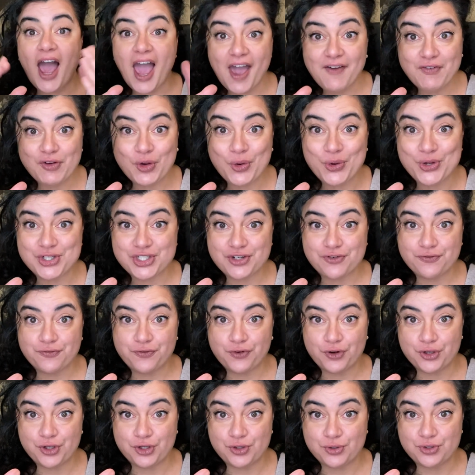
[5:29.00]
I have a question
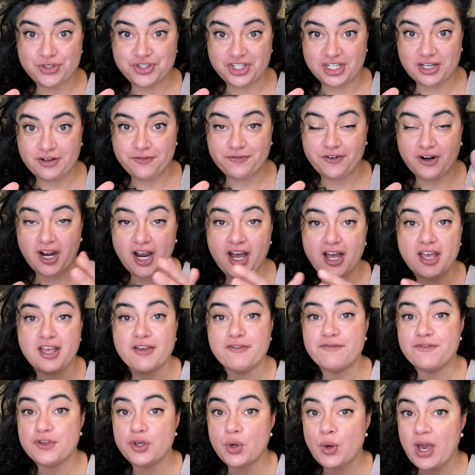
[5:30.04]
for you, Jennifer.
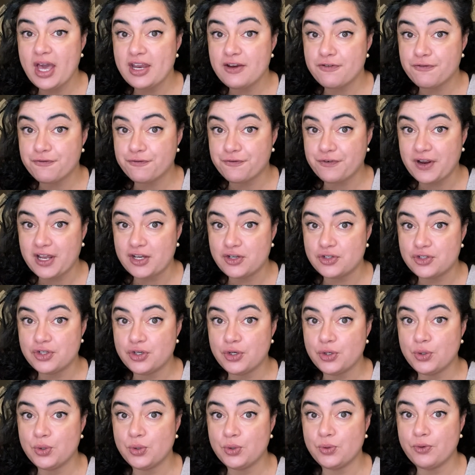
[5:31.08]
If you had a friend
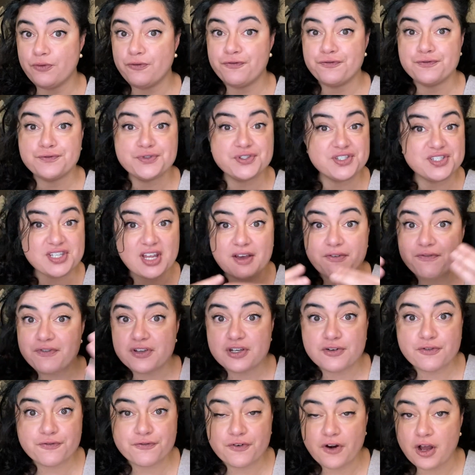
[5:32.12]
who
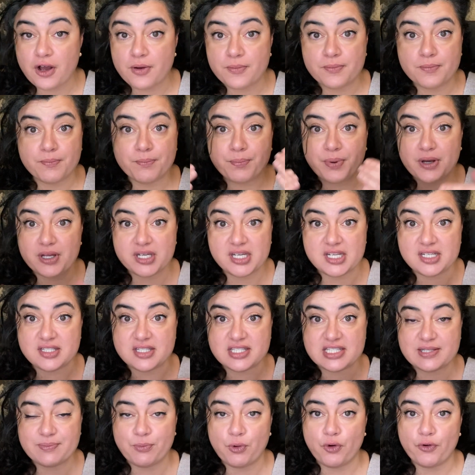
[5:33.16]
suffered from body
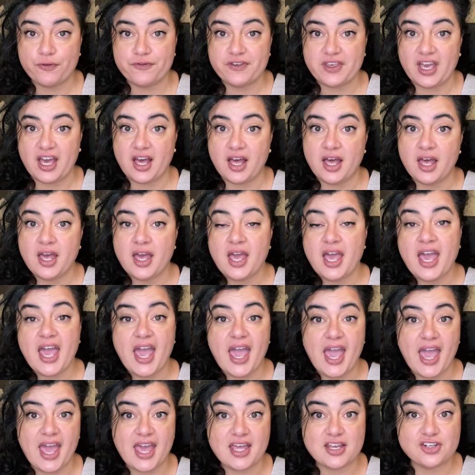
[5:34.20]
dysmorphia
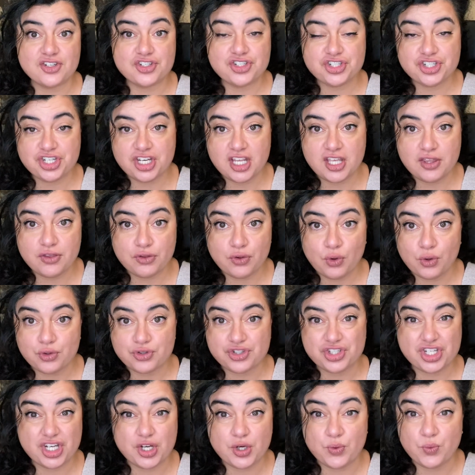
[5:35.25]
and she thought
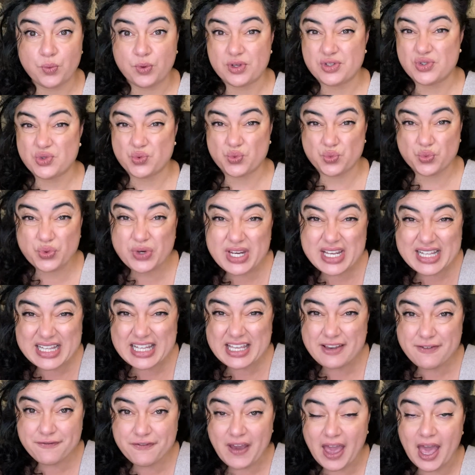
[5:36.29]
she was
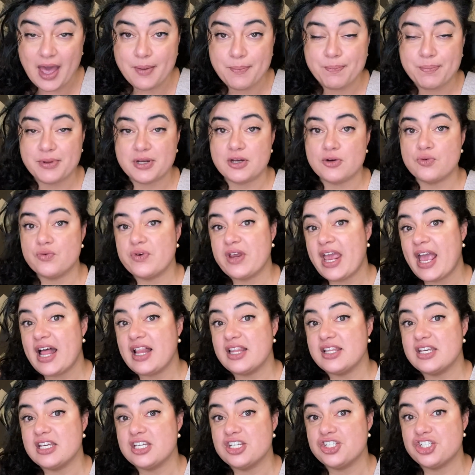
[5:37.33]
really fat, but in
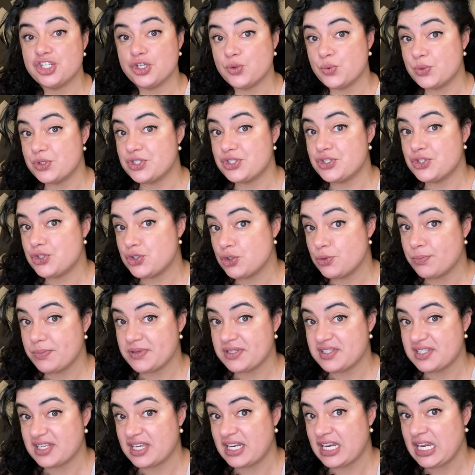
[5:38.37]
reality she was super
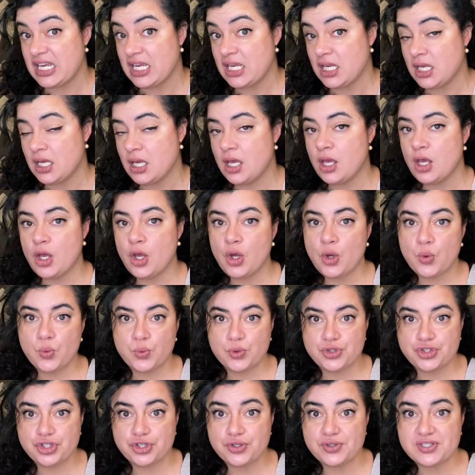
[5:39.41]
skinny,
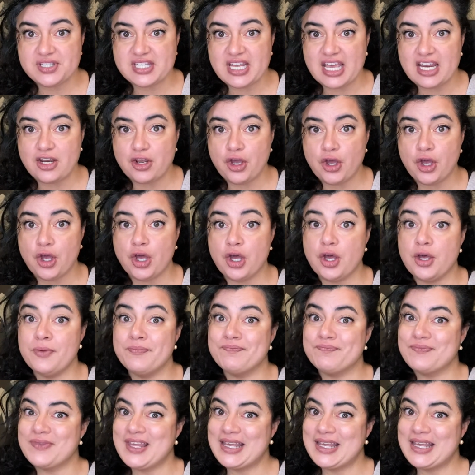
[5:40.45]
would you say to her,